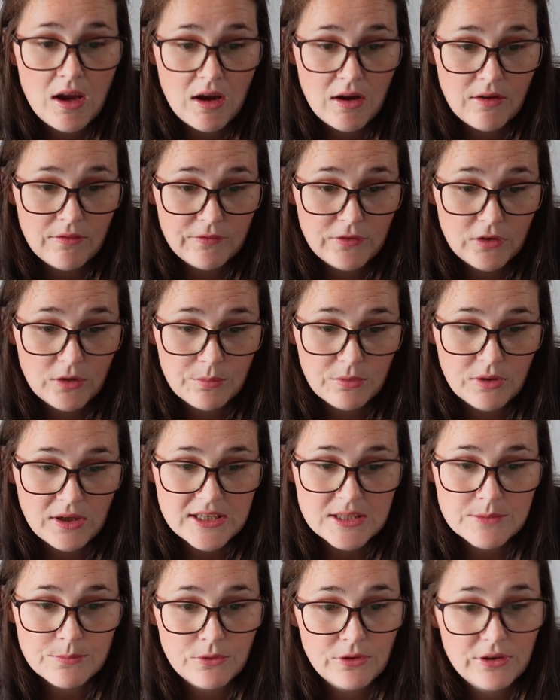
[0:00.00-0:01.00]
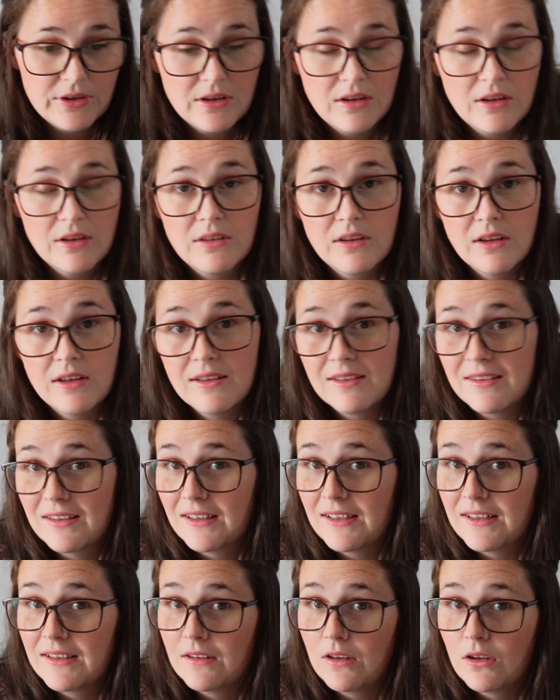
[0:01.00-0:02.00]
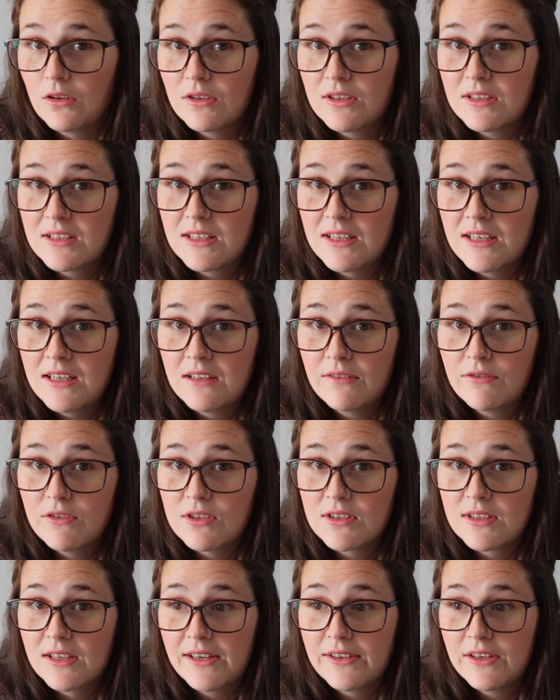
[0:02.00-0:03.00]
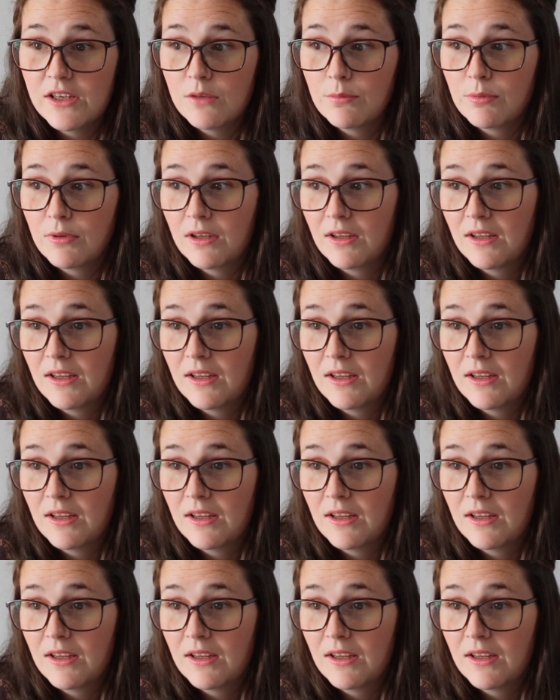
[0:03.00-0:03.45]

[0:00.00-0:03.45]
and for a price point that honestly, if you sign up,